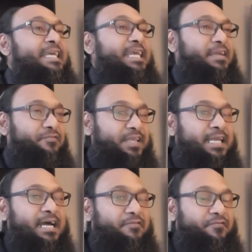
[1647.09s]
if they
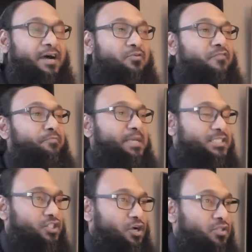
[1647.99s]
are found of
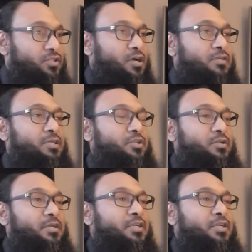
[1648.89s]
misconduct and